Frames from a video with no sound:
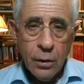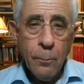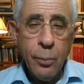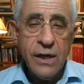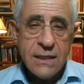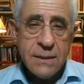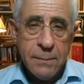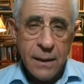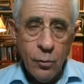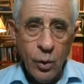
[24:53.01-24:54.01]

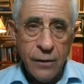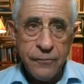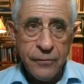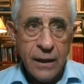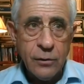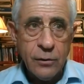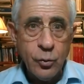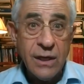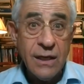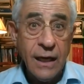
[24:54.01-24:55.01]
Policemen were afraid to
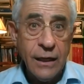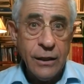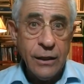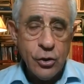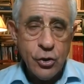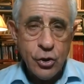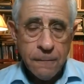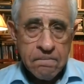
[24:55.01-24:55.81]
engage